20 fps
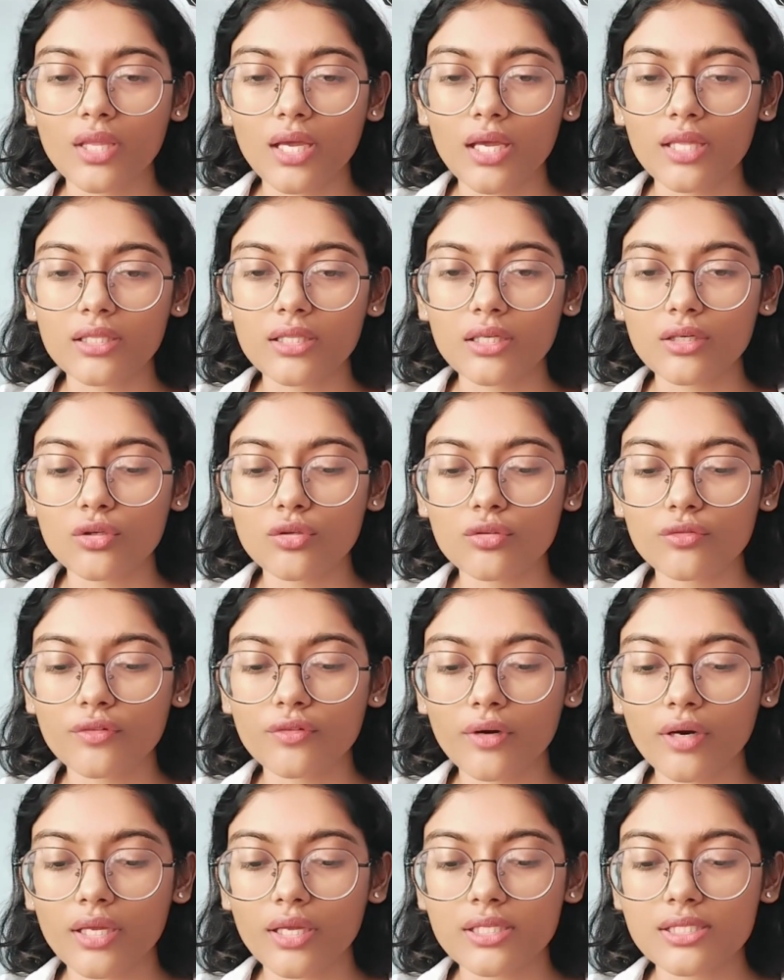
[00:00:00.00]
and then go for
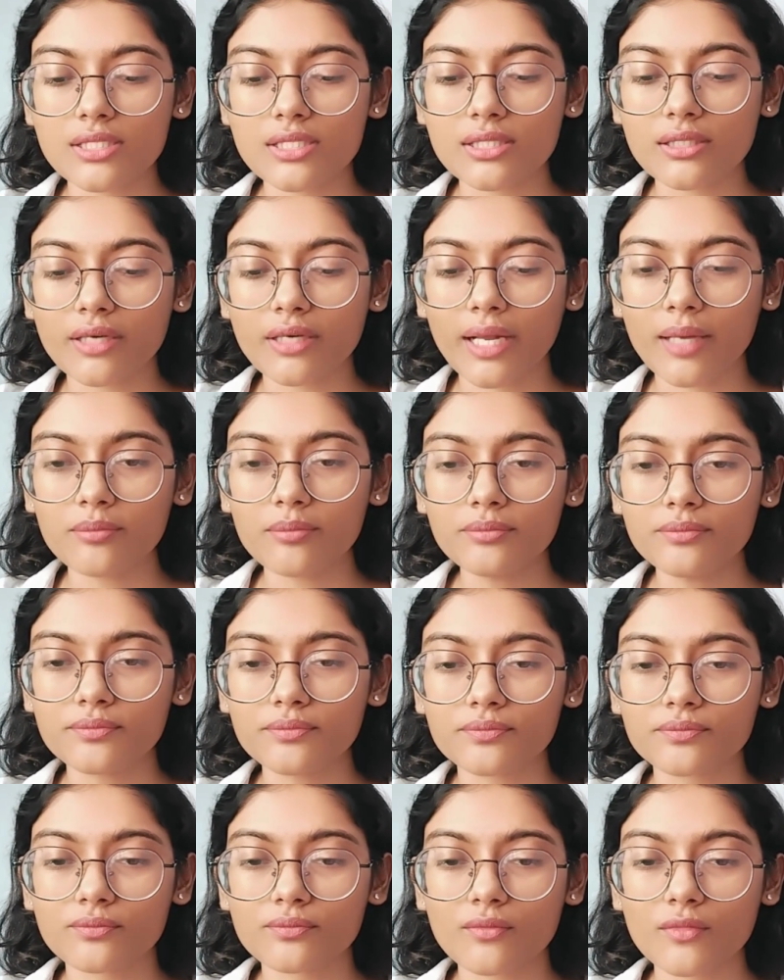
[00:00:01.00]
Instagram,
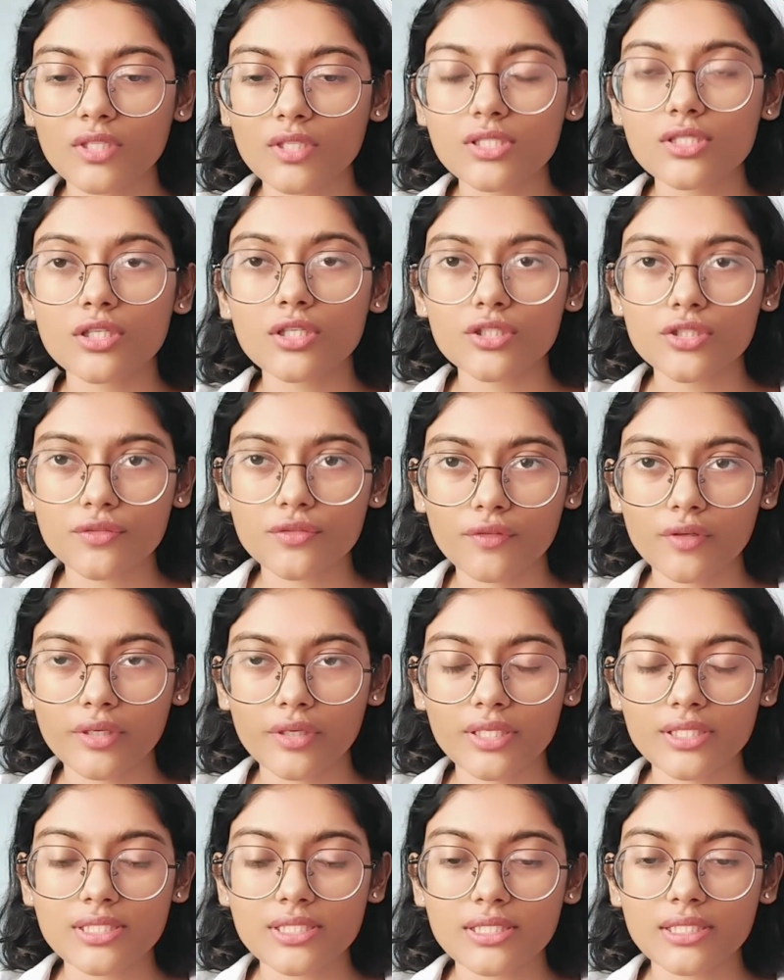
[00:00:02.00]
search for
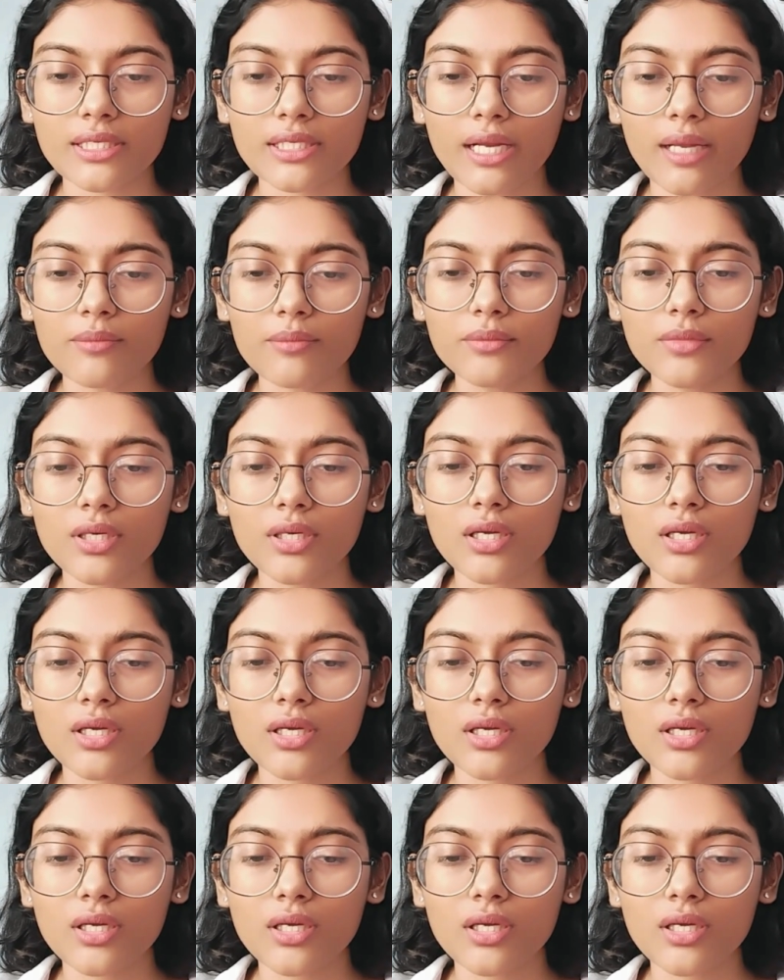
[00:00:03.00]
Instagram,